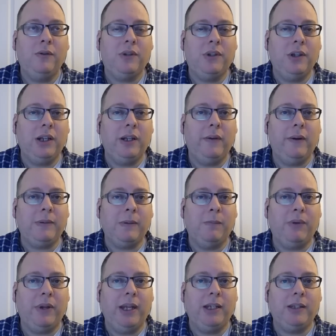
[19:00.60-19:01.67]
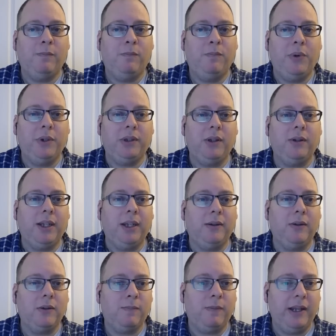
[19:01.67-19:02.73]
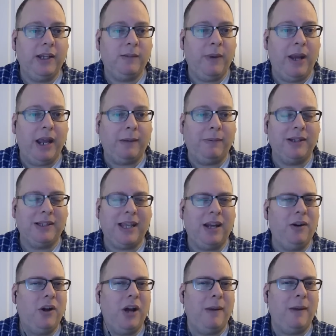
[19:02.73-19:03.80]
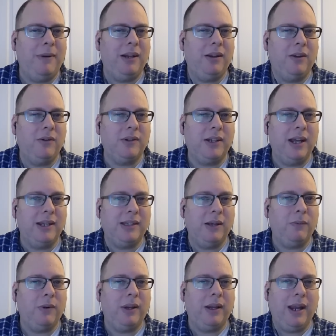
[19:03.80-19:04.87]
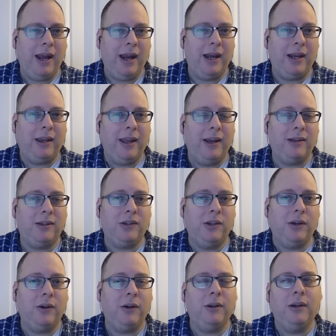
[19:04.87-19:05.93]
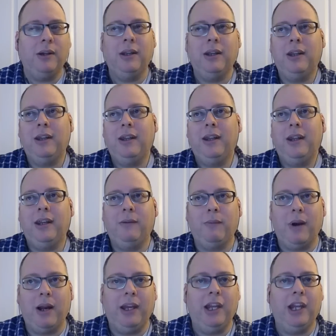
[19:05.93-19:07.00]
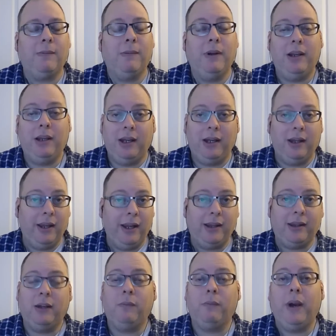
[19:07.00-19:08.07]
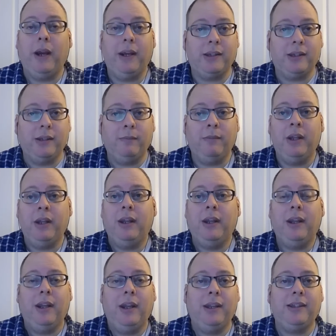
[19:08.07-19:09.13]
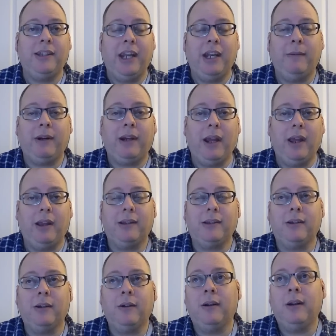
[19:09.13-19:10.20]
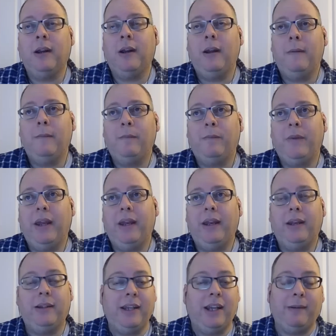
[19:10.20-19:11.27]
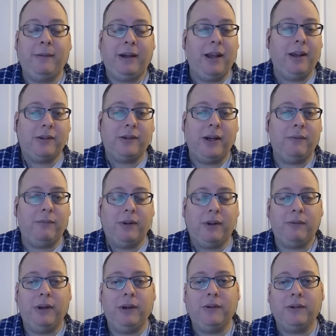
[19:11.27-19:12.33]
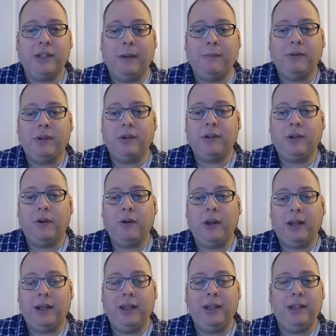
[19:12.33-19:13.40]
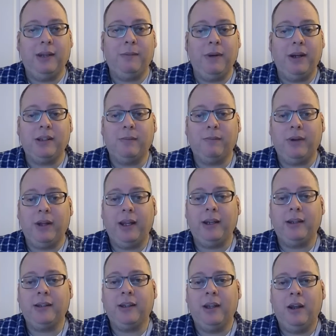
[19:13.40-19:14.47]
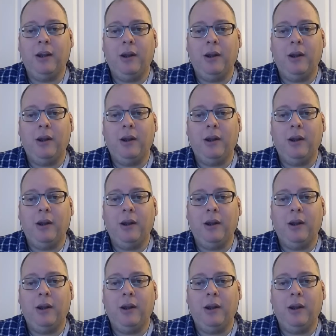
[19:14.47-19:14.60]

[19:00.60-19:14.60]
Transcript: still give up some plays, but they'll get those plays back, because I don't know how many of those guys they really had last year. And Ronnie Hickman and Lathan Ransom and Tanner McAllister. And Tanner McAllister had, what, three interceptions. So, like, he did make some plays.